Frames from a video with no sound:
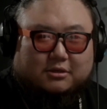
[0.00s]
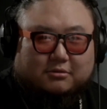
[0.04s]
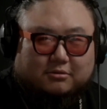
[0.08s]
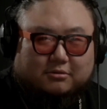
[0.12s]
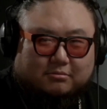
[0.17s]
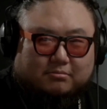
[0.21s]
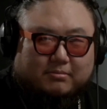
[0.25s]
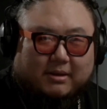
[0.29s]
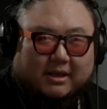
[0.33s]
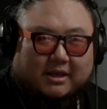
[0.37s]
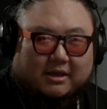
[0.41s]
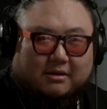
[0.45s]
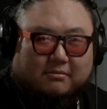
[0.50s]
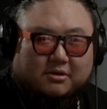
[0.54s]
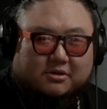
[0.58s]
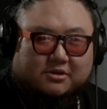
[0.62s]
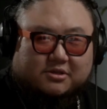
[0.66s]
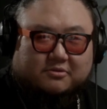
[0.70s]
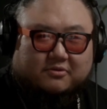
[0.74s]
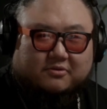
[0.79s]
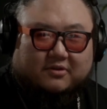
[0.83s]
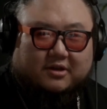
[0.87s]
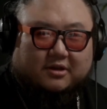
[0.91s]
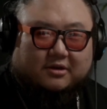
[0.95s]
making
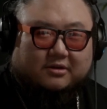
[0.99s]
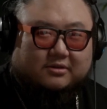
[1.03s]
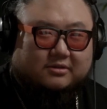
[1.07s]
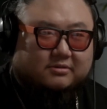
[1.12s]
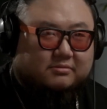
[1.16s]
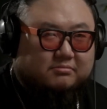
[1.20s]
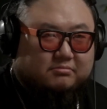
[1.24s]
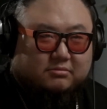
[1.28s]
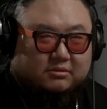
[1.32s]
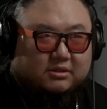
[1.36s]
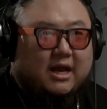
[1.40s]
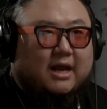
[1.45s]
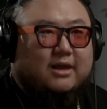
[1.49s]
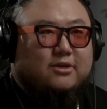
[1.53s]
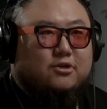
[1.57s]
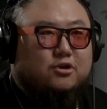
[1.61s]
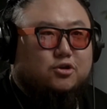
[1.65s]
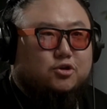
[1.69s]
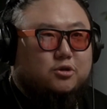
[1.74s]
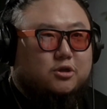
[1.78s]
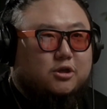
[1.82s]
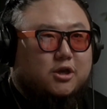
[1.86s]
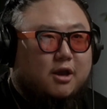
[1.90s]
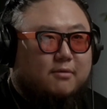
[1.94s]
music videos. Neither
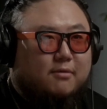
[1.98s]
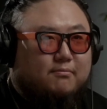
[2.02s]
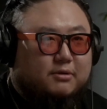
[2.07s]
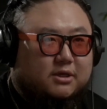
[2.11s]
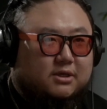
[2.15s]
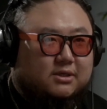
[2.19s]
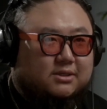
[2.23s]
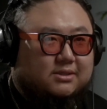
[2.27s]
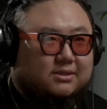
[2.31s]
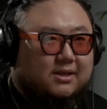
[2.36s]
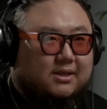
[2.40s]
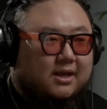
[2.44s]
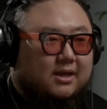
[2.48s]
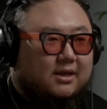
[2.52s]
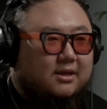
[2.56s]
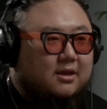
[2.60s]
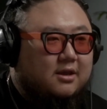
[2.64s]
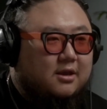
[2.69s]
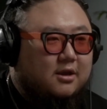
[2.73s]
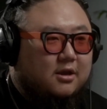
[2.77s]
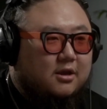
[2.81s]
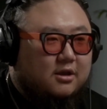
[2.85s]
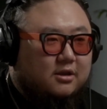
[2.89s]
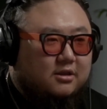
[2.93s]
do the companies. Like,
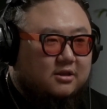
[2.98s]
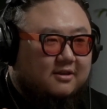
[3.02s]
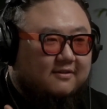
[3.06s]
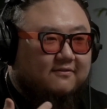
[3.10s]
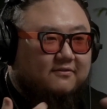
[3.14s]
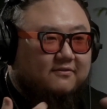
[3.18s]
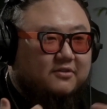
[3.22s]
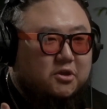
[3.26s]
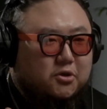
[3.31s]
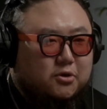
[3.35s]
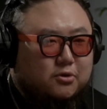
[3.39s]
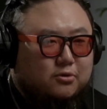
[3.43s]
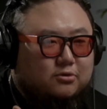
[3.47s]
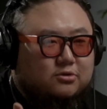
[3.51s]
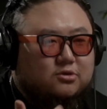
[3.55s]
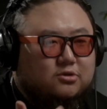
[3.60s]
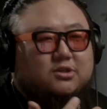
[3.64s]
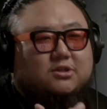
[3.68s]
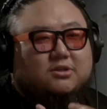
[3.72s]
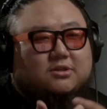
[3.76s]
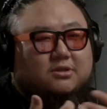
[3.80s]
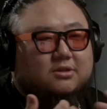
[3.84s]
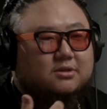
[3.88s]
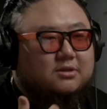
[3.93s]
the
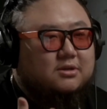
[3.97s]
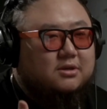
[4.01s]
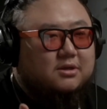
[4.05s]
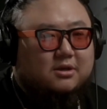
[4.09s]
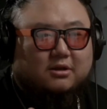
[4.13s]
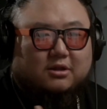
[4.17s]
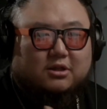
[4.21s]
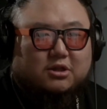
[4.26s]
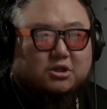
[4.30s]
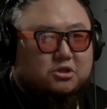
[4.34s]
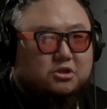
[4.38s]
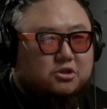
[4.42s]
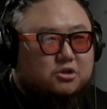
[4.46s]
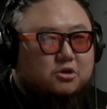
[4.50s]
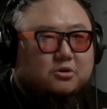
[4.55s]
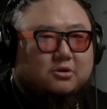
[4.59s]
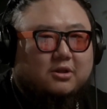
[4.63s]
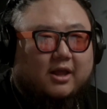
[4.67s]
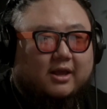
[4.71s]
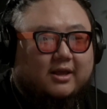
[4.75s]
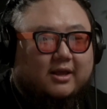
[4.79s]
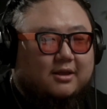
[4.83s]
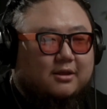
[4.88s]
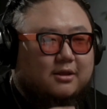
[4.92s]
views do,
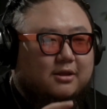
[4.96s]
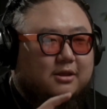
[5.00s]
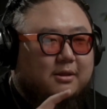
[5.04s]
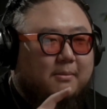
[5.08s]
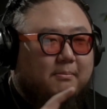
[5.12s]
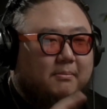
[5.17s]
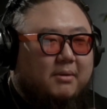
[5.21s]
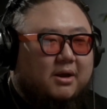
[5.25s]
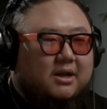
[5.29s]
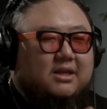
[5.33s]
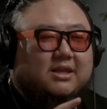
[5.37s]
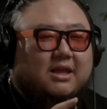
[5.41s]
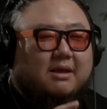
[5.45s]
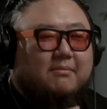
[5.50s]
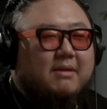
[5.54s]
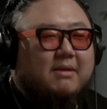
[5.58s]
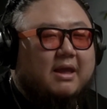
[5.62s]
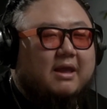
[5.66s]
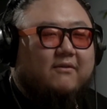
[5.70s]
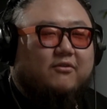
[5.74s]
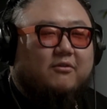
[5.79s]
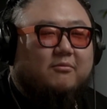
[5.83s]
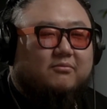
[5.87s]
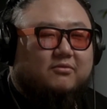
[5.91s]
like, the money they
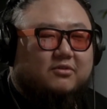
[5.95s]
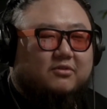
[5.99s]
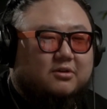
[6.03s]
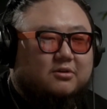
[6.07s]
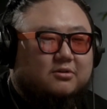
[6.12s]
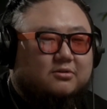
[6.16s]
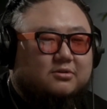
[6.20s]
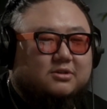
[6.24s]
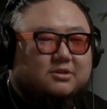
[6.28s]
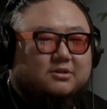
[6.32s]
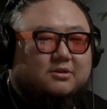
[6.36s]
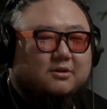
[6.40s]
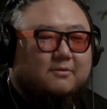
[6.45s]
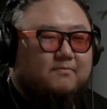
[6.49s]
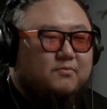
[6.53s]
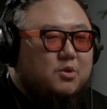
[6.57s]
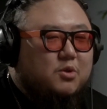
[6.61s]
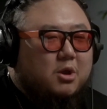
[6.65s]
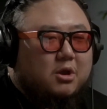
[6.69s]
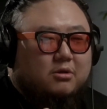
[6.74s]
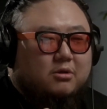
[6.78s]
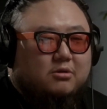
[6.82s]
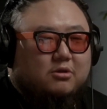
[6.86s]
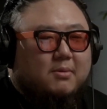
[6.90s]
make from views,
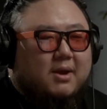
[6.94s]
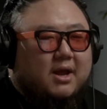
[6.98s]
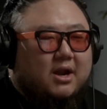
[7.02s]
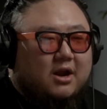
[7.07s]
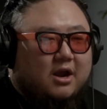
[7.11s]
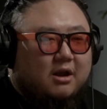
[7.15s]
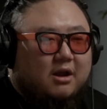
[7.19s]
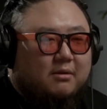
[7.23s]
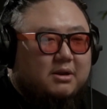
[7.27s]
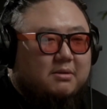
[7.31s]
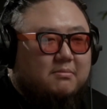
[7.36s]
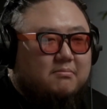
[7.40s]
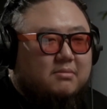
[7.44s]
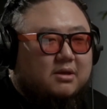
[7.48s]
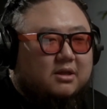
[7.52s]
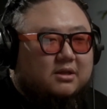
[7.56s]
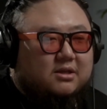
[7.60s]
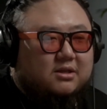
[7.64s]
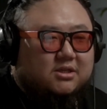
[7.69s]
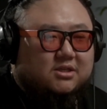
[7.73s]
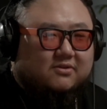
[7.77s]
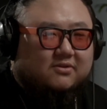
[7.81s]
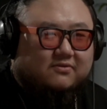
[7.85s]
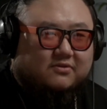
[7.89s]
no matter how many
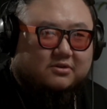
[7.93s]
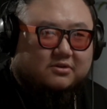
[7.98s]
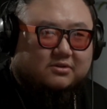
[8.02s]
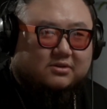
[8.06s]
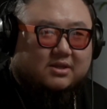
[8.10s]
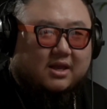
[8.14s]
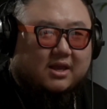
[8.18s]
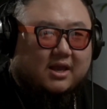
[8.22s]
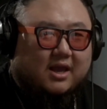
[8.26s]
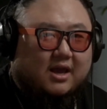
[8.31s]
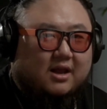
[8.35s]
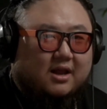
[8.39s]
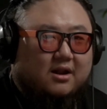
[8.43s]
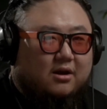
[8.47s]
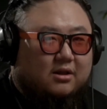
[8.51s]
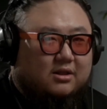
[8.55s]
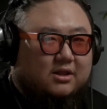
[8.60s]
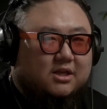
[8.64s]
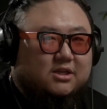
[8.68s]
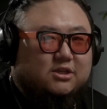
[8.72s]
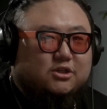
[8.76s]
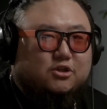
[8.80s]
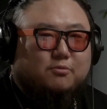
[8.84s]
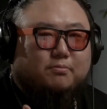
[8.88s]
millions of views they get,
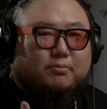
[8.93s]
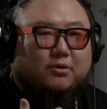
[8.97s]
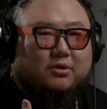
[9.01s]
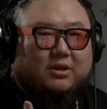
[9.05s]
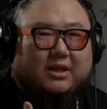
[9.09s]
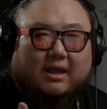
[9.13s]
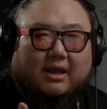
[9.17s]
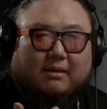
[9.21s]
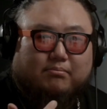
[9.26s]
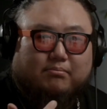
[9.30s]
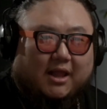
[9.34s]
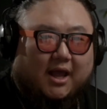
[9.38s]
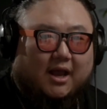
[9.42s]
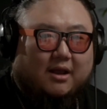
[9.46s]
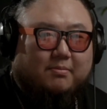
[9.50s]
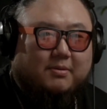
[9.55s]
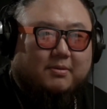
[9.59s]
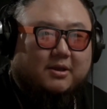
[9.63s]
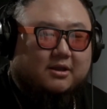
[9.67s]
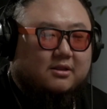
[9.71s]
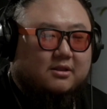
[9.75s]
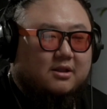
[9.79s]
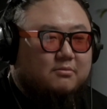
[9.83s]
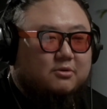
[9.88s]
unless you pull like
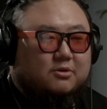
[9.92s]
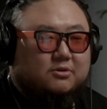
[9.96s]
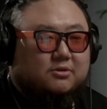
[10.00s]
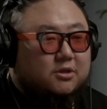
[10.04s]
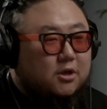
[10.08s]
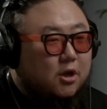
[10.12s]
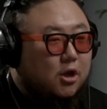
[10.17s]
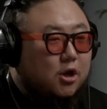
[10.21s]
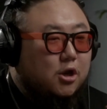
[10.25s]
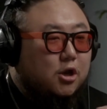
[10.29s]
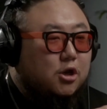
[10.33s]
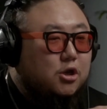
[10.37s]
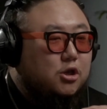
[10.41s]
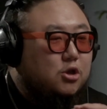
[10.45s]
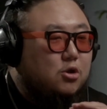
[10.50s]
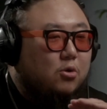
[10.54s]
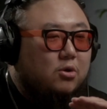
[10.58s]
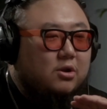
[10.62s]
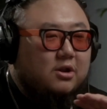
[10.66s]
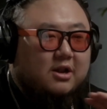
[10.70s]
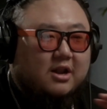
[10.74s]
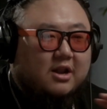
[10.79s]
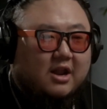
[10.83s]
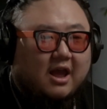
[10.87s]
Blackpink numbers, you're
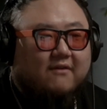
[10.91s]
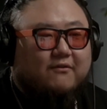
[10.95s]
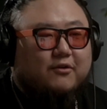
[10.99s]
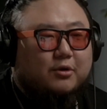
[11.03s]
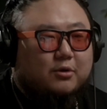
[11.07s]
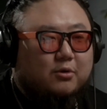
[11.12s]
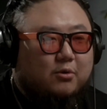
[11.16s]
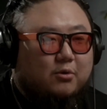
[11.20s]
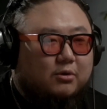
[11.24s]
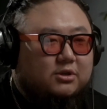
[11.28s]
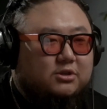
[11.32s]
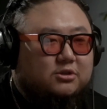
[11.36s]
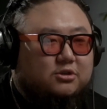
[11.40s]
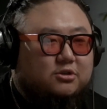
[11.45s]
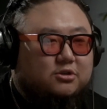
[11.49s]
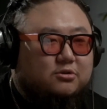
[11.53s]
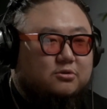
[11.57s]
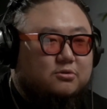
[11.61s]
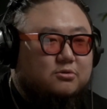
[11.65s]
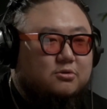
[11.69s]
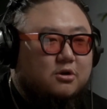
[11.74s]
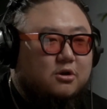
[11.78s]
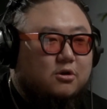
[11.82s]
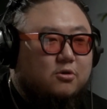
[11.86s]
never going
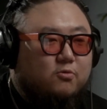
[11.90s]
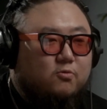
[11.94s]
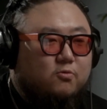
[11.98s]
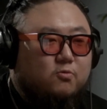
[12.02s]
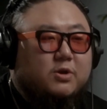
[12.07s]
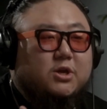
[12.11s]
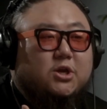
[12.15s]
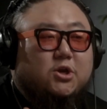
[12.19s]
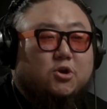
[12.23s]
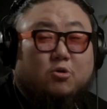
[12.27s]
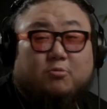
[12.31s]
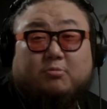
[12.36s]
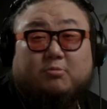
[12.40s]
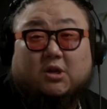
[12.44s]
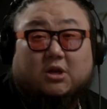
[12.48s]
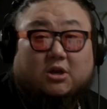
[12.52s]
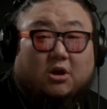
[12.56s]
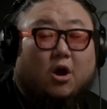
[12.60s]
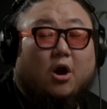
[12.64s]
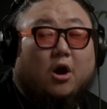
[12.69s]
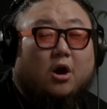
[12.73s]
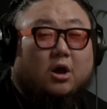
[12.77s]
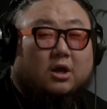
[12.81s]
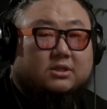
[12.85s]
to recoup the
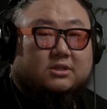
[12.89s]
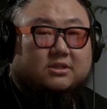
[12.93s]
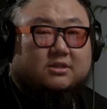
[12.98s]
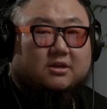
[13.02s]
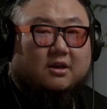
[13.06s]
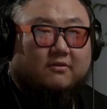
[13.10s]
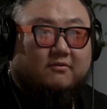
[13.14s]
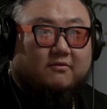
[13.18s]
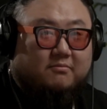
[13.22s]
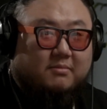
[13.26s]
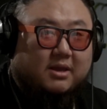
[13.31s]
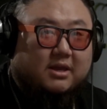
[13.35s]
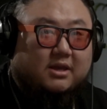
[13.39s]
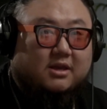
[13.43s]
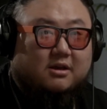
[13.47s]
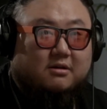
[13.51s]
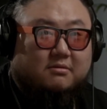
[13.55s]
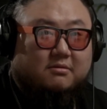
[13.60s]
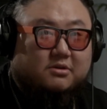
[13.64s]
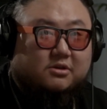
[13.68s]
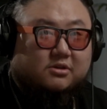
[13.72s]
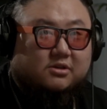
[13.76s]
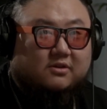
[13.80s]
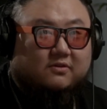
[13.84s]
costs of making a
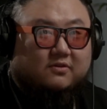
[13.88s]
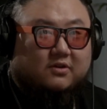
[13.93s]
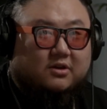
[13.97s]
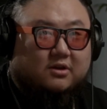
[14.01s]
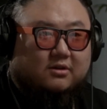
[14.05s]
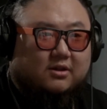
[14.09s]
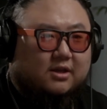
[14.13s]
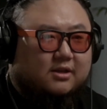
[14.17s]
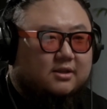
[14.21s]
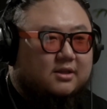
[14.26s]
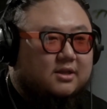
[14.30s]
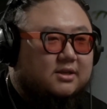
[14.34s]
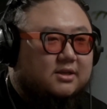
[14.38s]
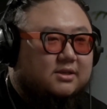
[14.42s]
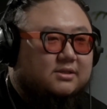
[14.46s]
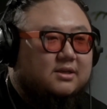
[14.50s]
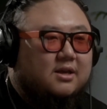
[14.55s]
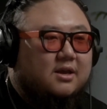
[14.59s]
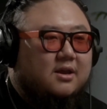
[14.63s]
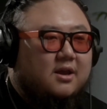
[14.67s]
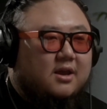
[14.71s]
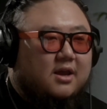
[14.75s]
music video like this.